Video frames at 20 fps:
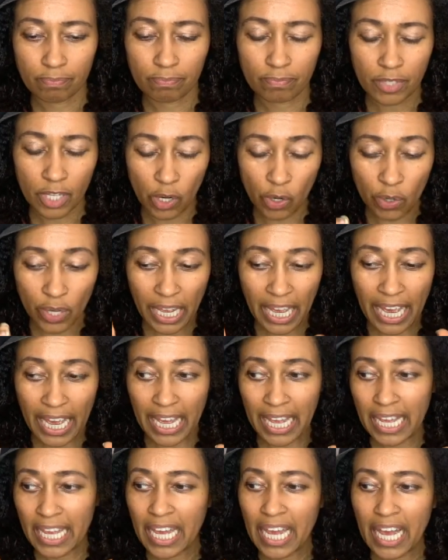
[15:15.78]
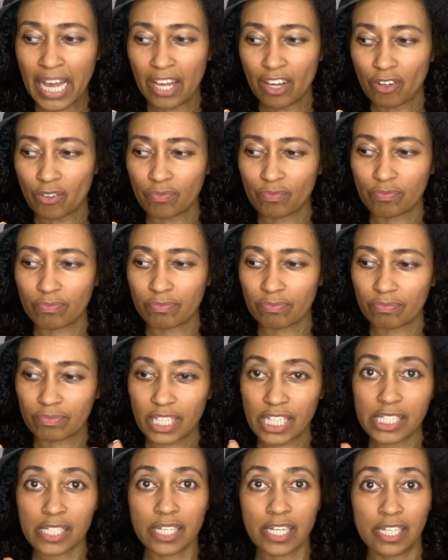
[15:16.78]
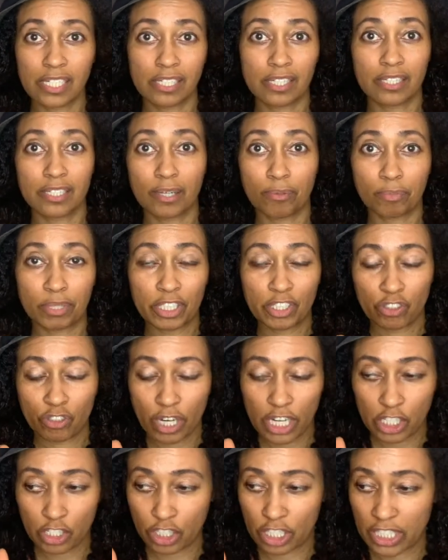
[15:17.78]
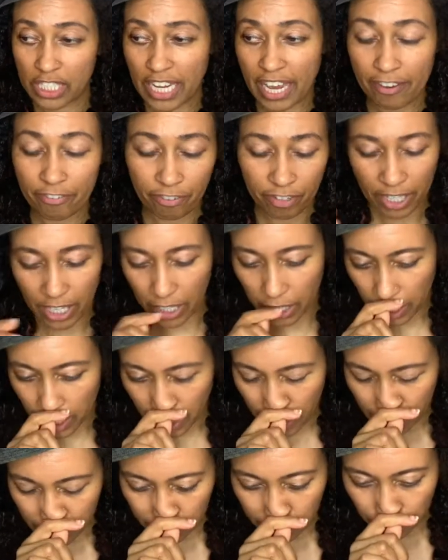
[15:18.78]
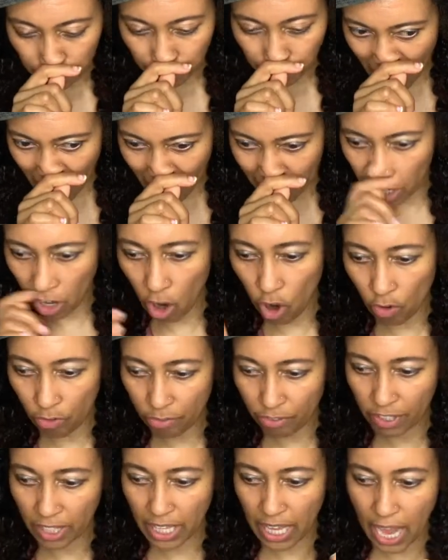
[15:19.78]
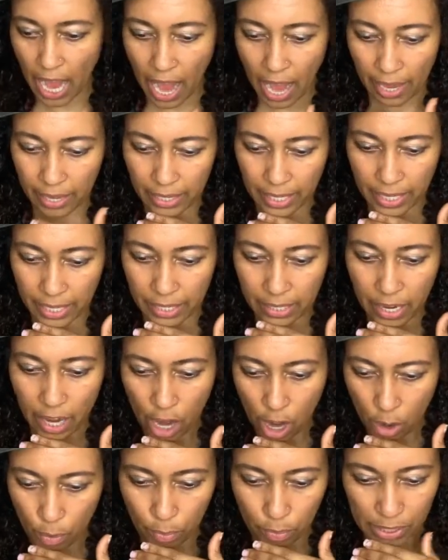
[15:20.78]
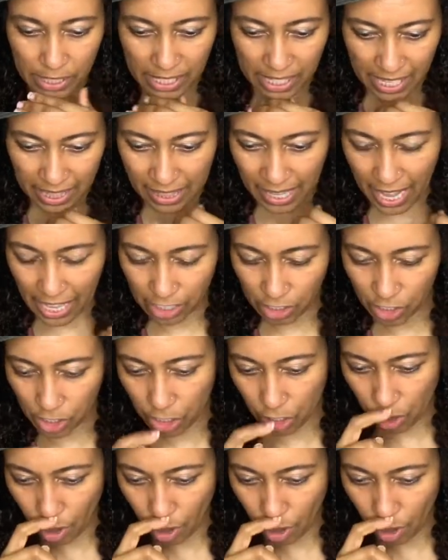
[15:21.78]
Okay, this needs a demonstration, definitely, and hopefully I can present that to you.